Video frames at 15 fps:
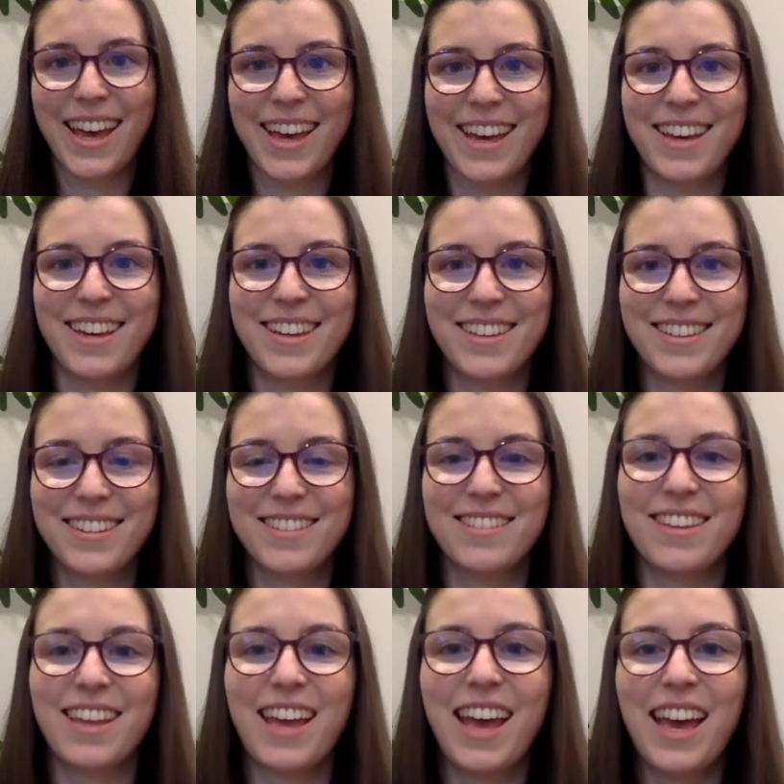Hey,
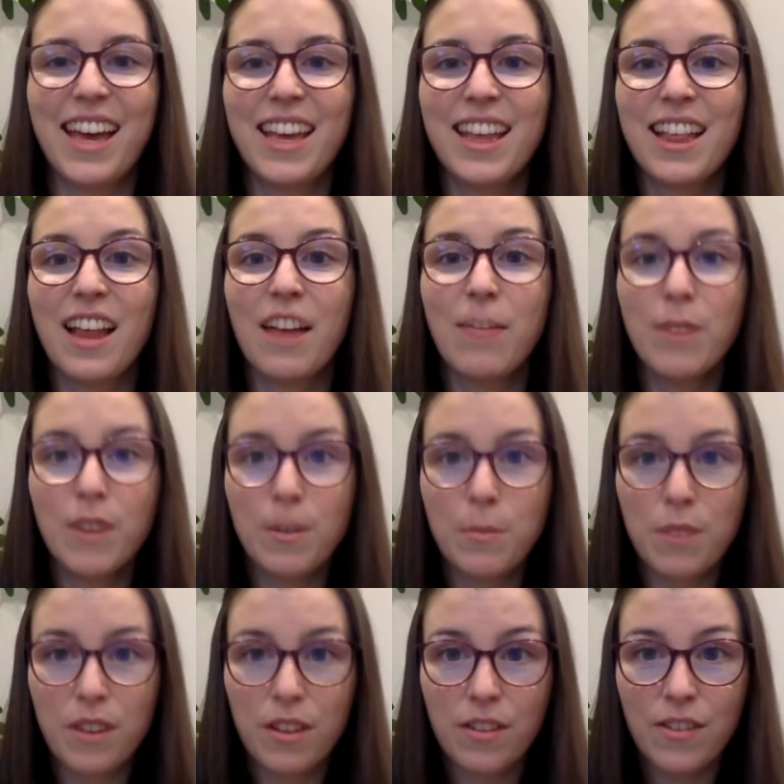as I've been
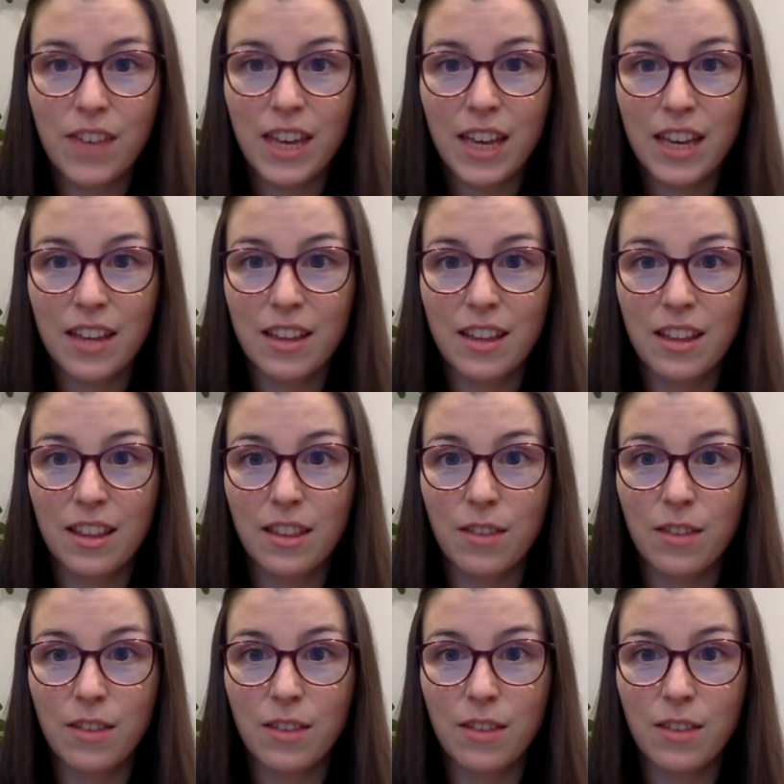observing